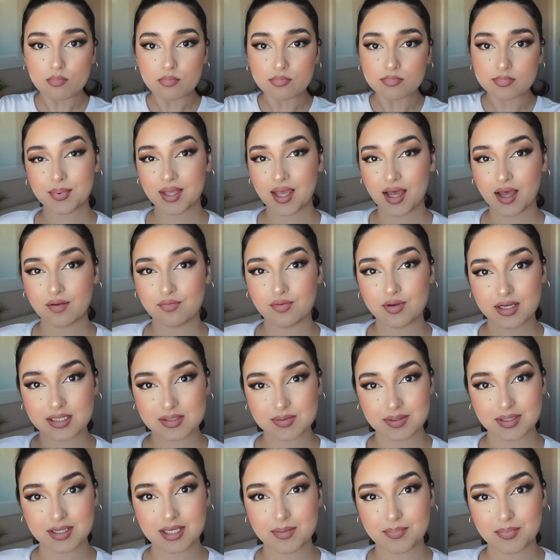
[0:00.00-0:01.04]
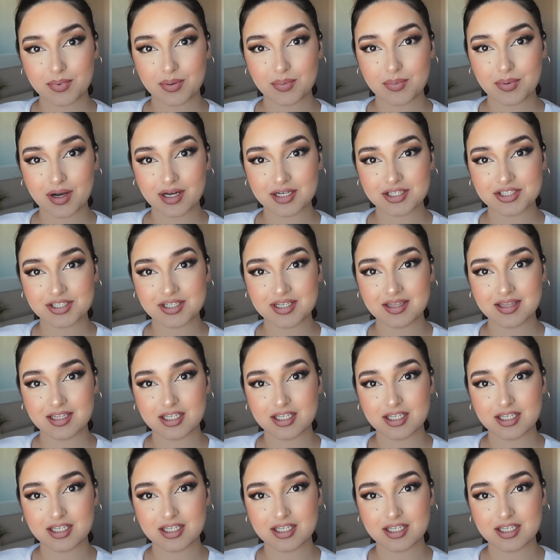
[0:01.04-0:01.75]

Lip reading: but yeah, if you guys want to keep on watching,